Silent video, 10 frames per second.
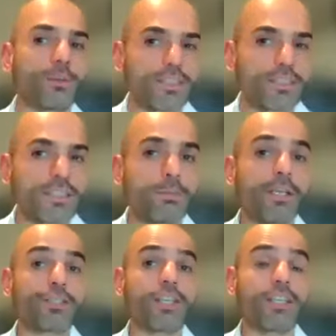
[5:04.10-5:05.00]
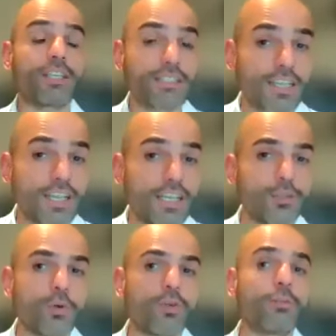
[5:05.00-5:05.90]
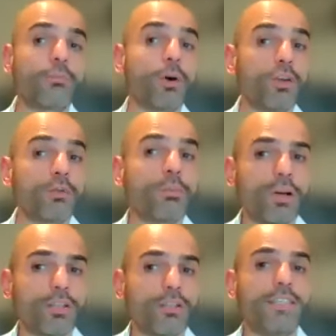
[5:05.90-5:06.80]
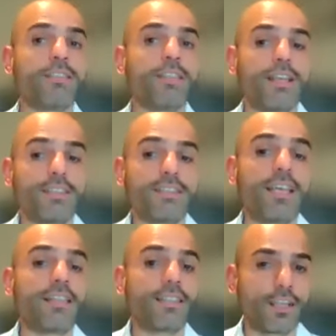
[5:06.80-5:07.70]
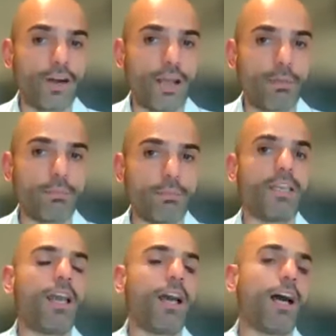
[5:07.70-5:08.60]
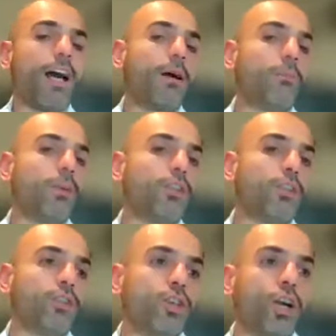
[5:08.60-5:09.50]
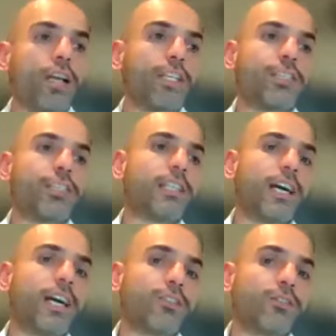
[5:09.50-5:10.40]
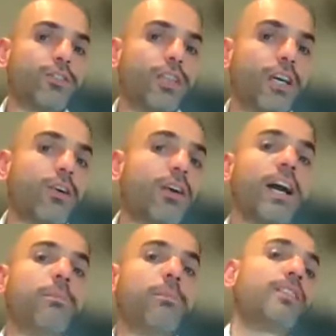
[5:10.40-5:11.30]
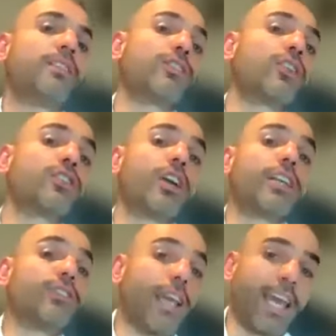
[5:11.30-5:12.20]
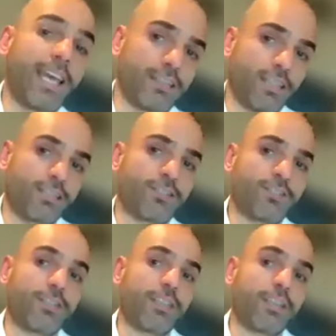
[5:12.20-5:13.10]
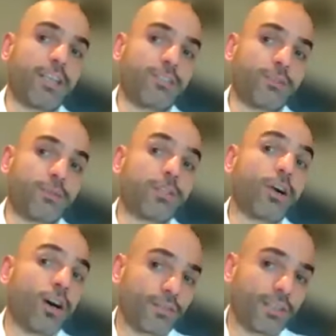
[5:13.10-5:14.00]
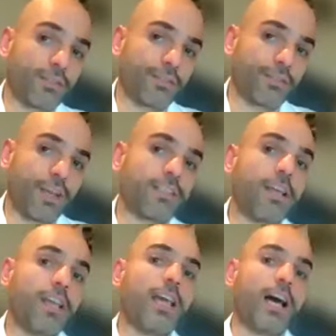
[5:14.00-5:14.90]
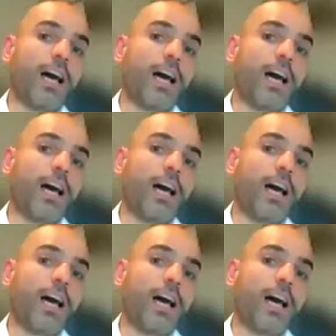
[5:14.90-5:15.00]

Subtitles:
done with this inspection and it's signed off and both parties say that they're happy, you're not actually allowed to now come in and start trying to add things to it after the fact.